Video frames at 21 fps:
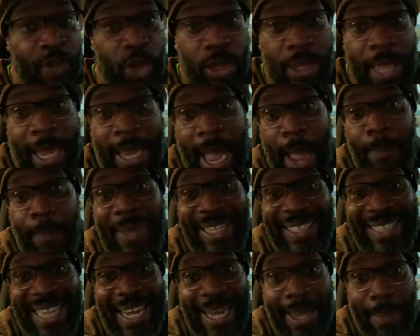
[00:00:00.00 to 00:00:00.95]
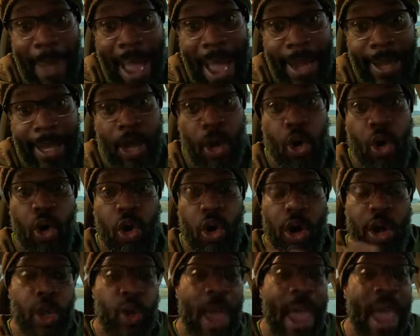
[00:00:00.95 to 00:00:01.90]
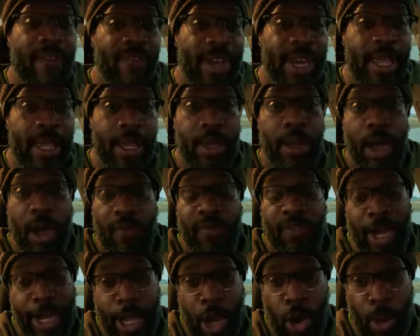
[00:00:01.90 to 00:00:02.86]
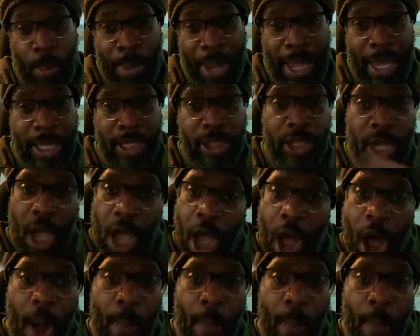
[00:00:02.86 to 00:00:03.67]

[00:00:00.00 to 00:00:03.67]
if you think I missed anybody or you have any uh, video opinions.